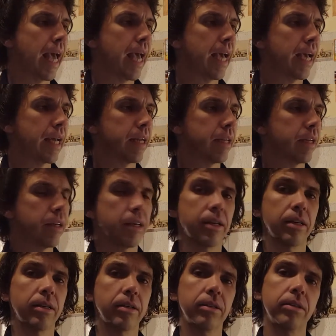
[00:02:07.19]
add
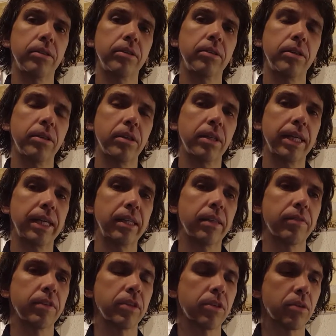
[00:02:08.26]
to the length
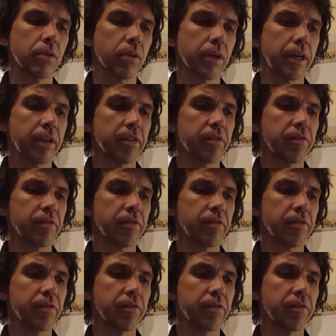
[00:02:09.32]
of the story.